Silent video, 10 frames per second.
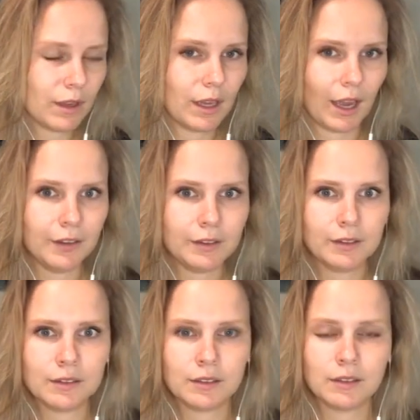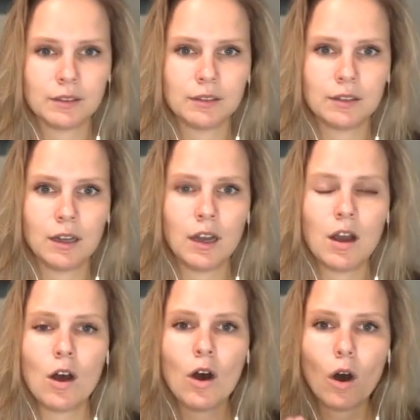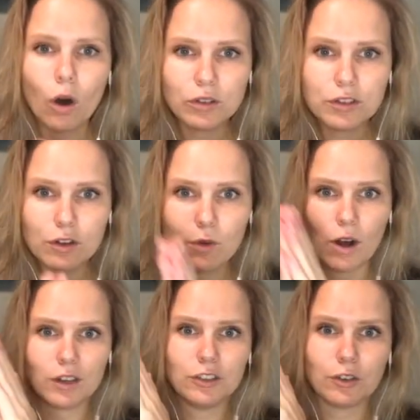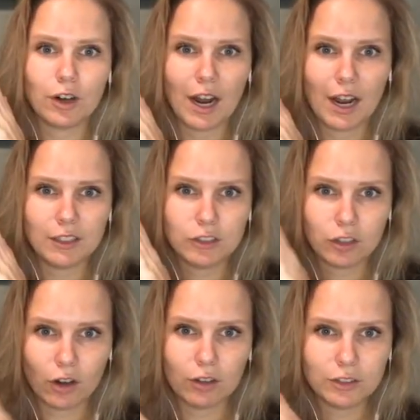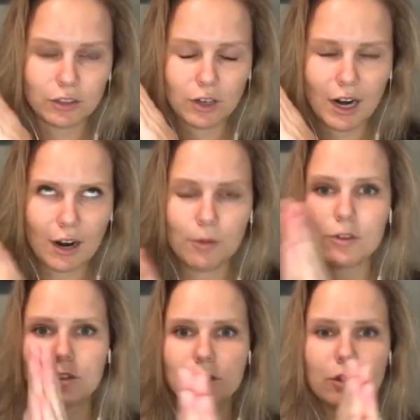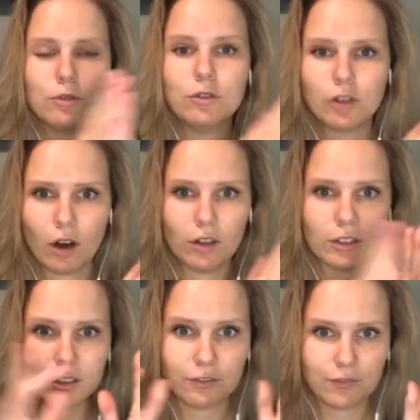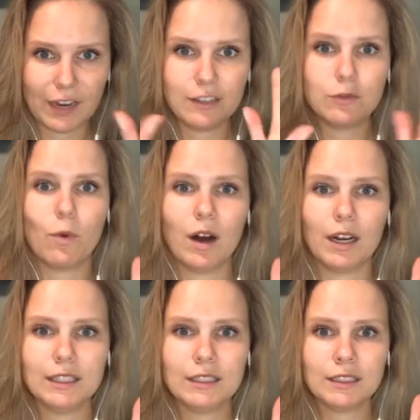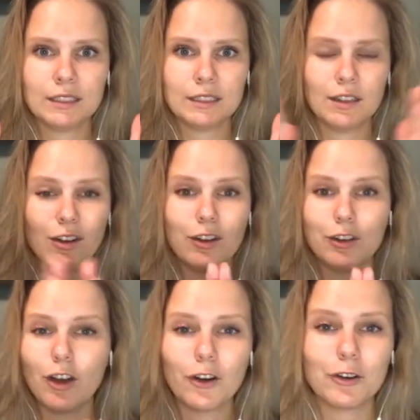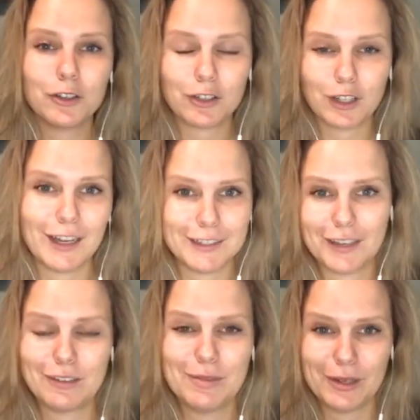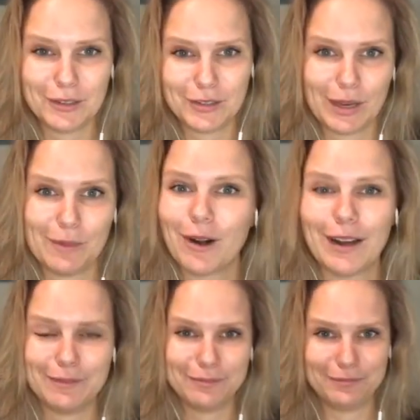Okay? Also, on your hours to dollar phase 1, not all your clients have to be on the same rate.